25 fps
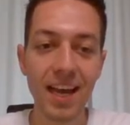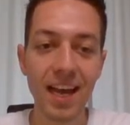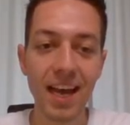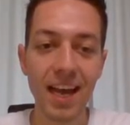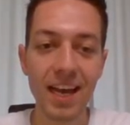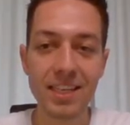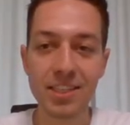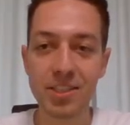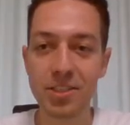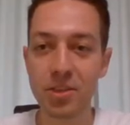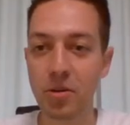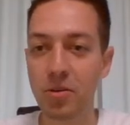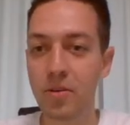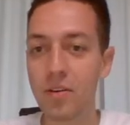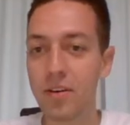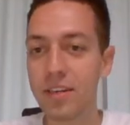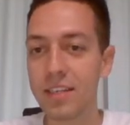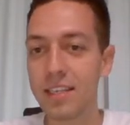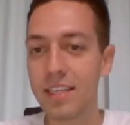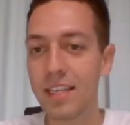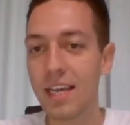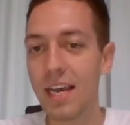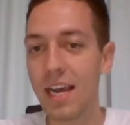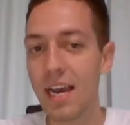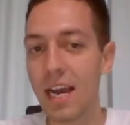And so
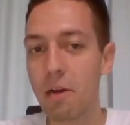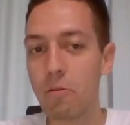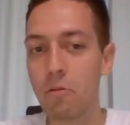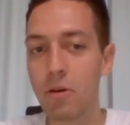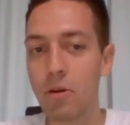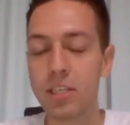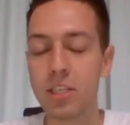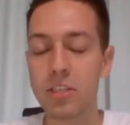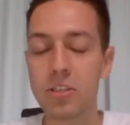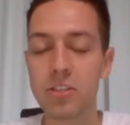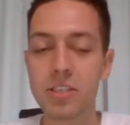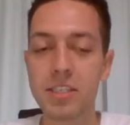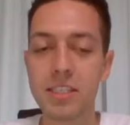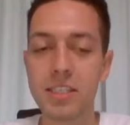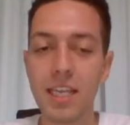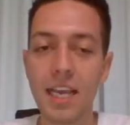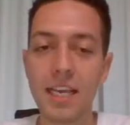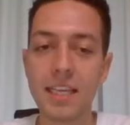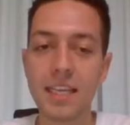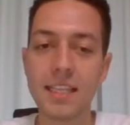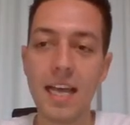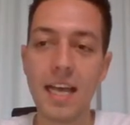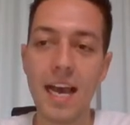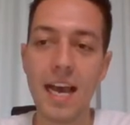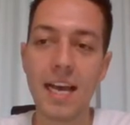I wanted to say
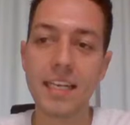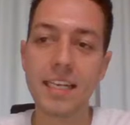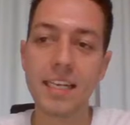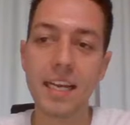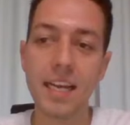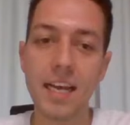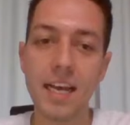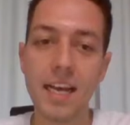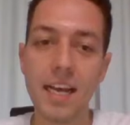that